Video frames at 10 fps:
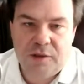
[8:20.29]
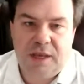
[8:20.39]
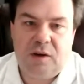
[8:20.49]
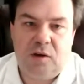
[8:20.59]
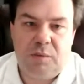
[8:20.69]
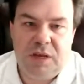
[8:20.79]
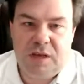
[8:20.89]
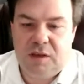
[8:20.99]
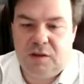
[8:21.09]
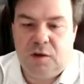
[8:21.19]
You could
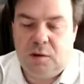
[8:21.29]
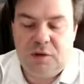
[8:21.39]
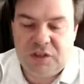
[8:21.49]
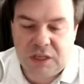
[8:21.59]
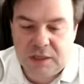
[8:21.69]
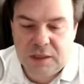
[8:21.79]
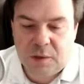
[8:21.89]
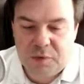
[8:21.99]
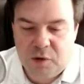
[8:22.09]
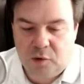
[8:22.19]
be selling the
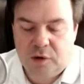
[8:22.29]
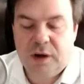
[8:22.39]
computer.